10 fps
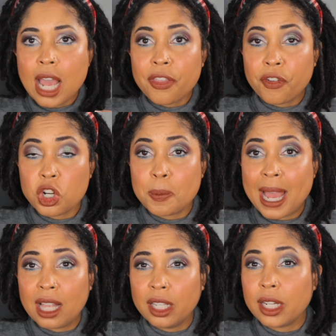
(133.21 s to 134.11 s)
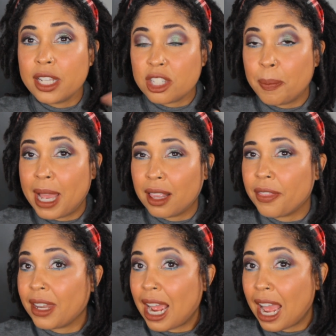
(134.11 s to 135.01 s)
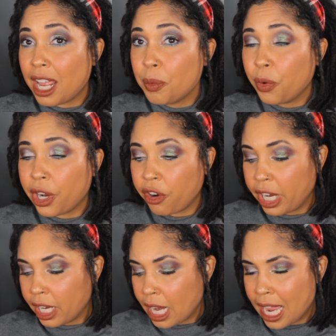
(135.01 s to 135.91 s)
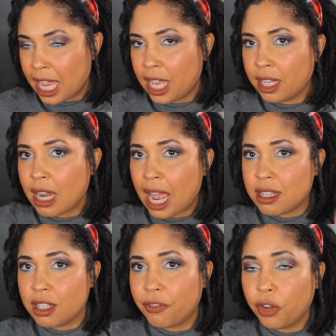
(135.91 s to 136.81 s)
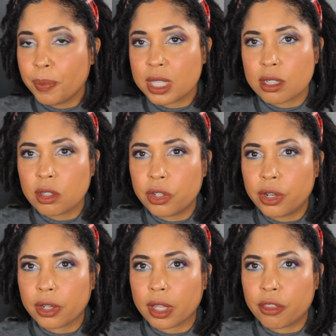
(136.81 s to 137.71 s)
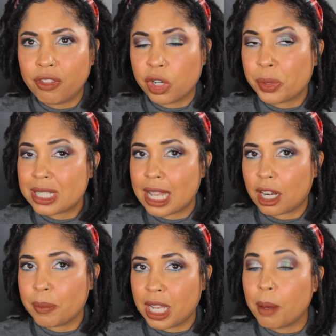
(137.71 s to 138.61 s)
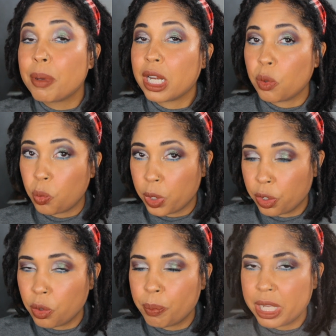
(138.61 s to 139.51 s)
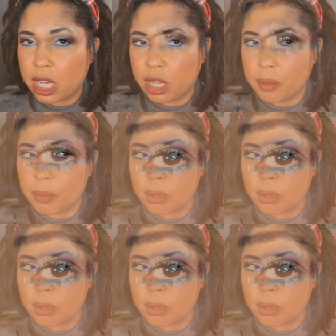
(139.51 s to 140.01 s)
Now the first palette is the palette that I am wearing, and I did film this look. The video is not up yet, but it will be up.